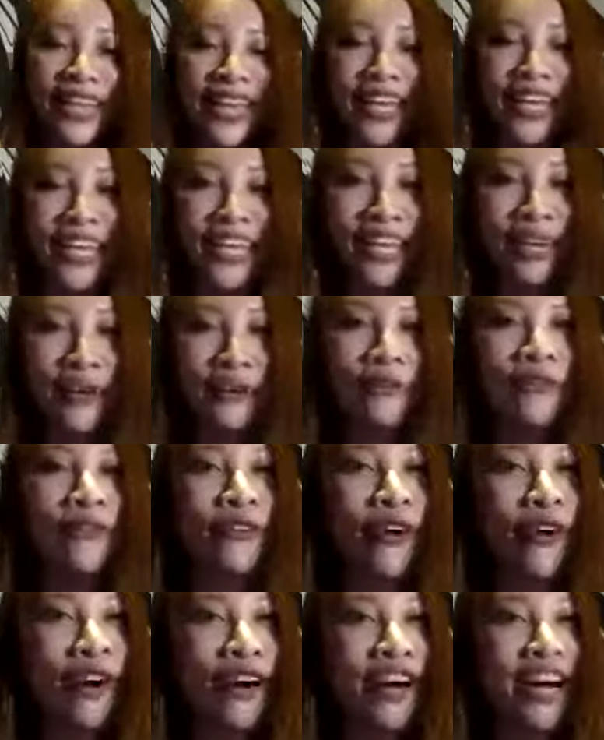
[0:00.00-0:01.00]
Thank you
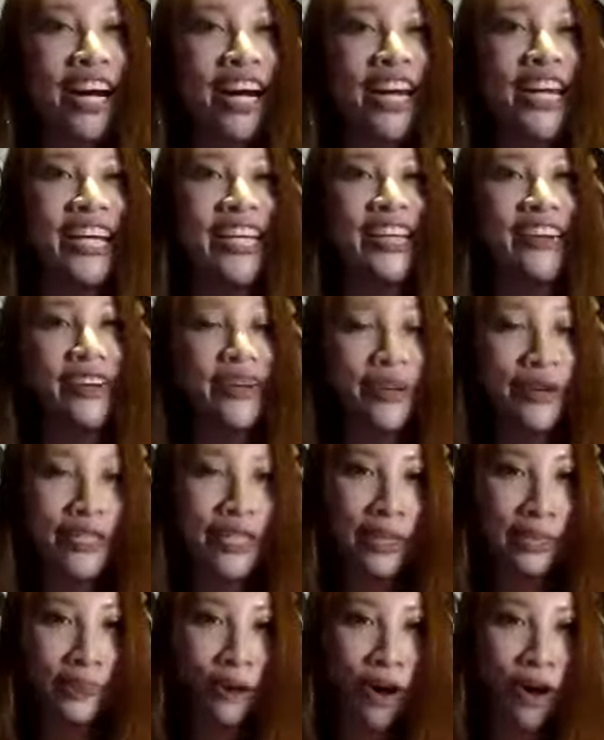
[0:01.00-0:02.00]
for all your
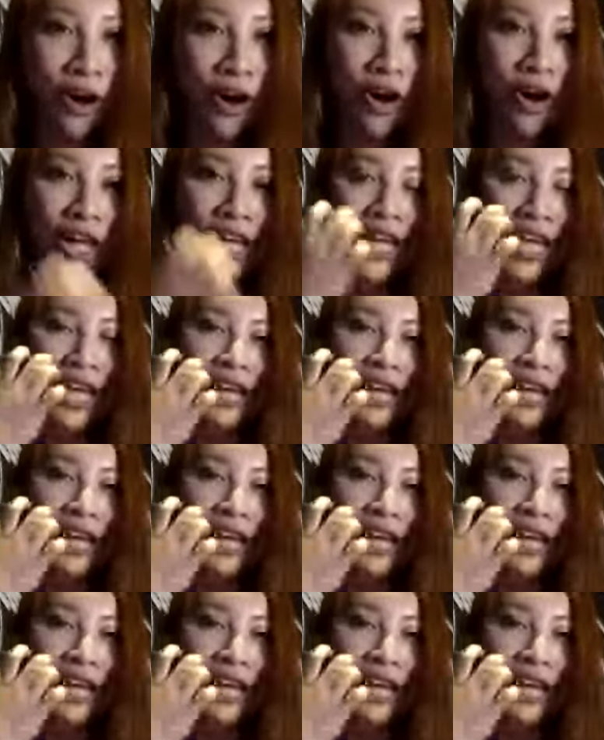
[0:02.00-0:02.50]
support